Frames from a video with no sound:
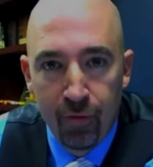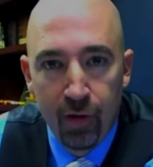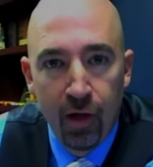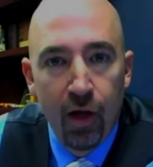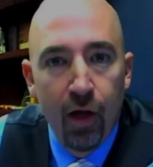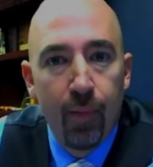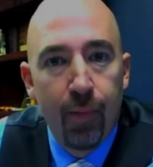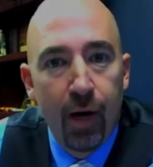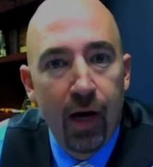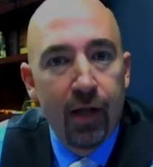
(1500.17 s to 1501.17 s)
But
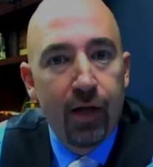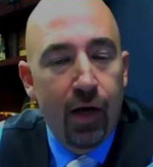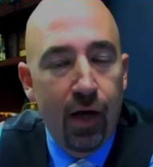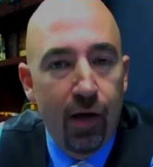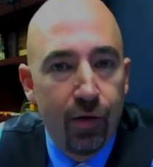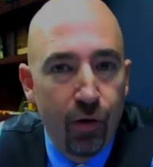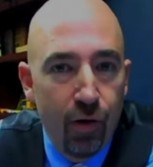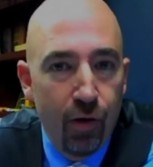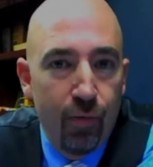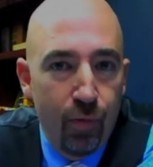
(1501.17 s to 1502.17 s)
there were
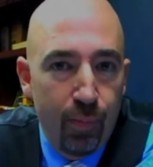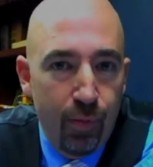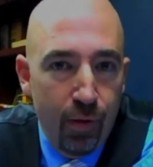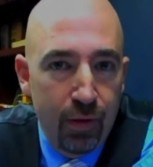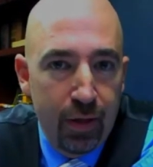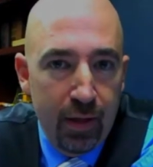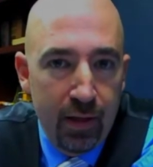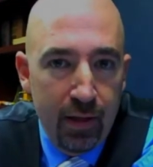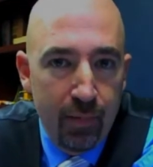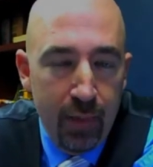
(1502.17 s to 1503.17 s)
reports in the
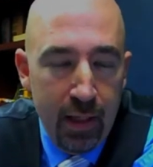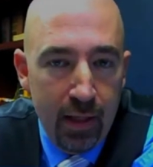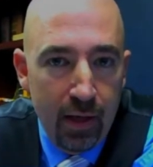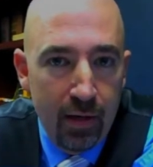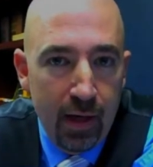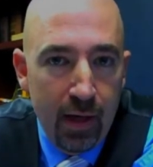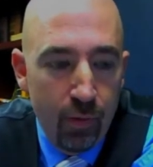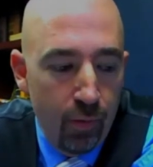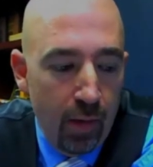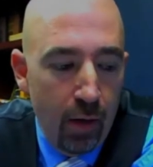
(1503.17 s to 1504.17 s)
media that Umar
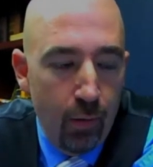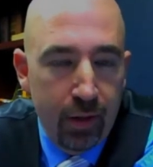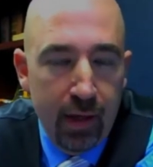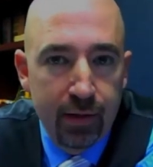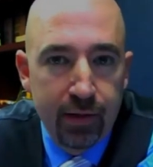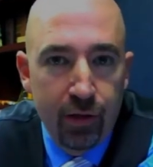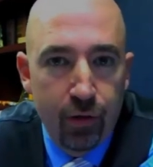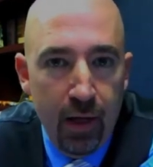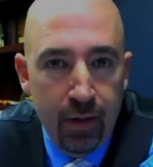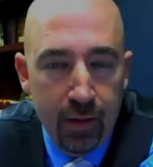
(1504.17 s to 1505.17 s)
was acting
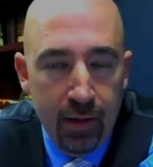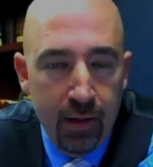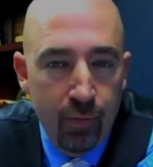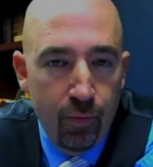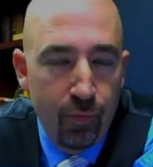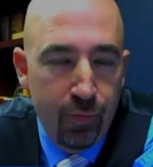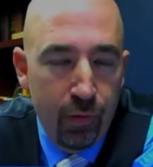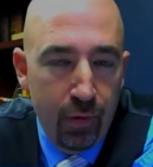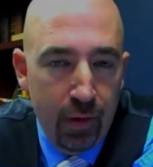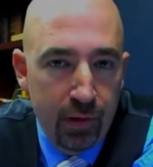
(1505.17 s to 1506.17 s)
crazy,
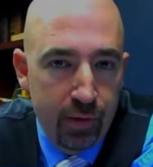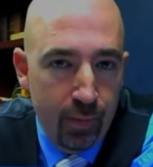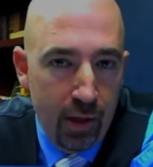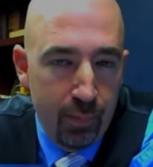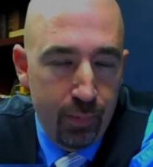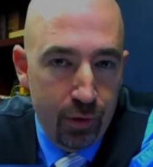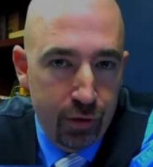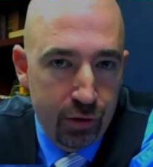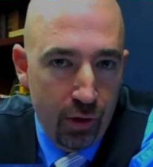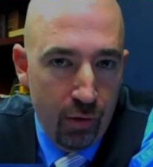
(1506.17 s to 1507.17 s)
refusing to button up his
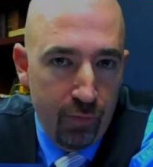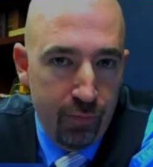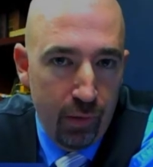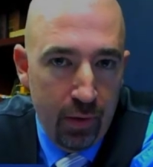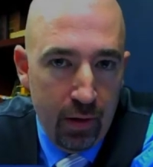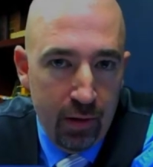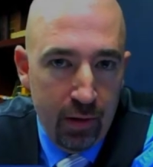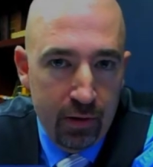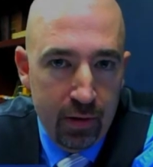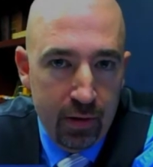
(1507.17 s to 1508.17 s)
shirt, refusing to
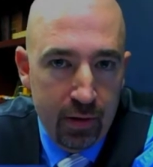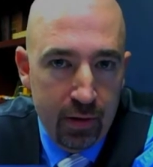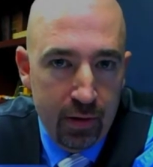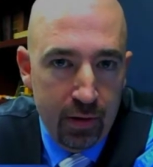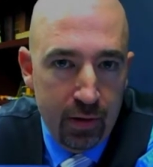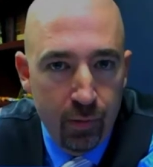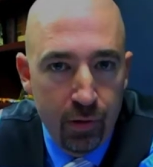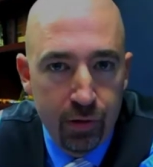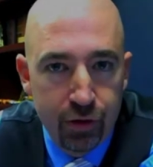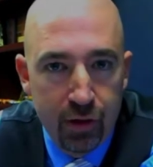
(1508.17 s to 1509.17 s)
stand when the
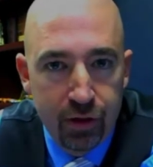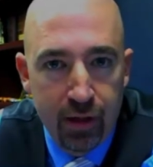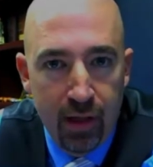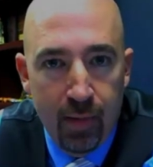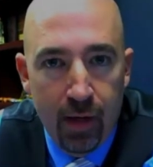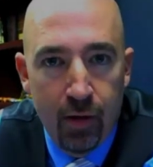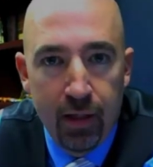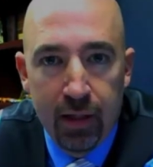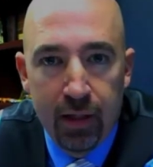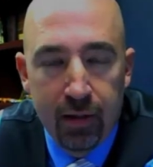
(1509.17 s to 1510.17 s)
judge came out, and he
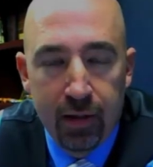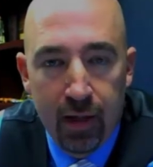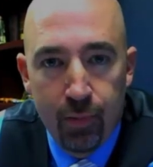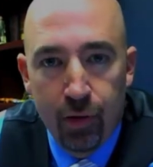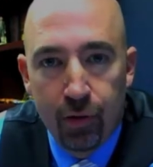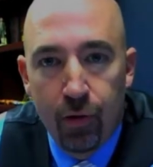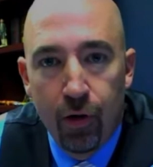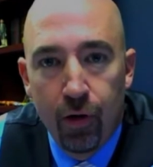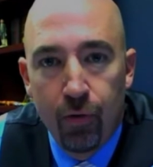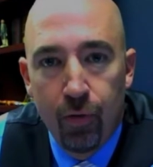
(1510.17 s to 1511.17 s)
came into the
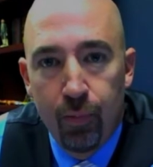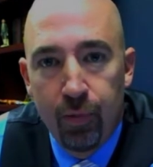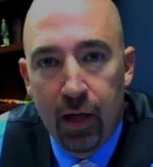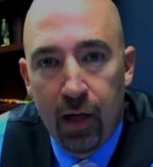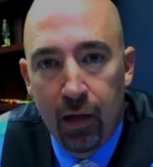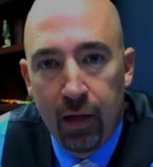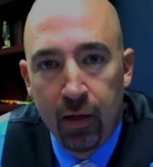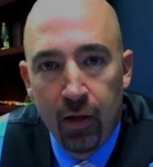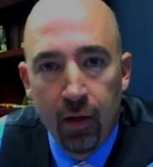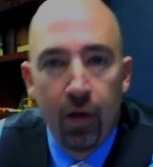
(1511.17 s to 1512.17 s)
courtroom yelling,
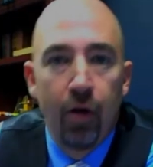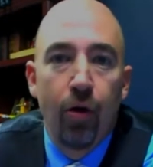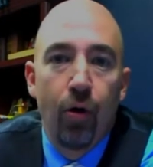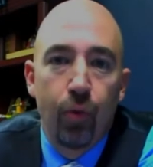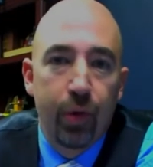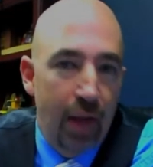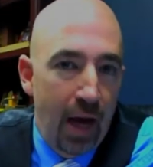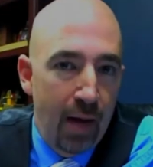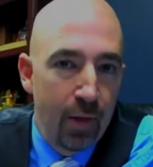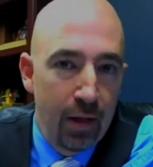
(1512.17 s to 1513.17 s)

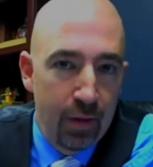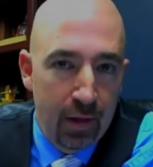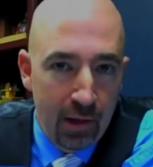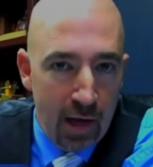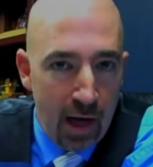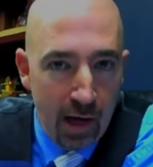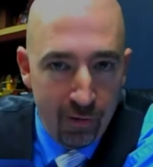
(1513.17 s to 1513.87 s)
"Osama is alive."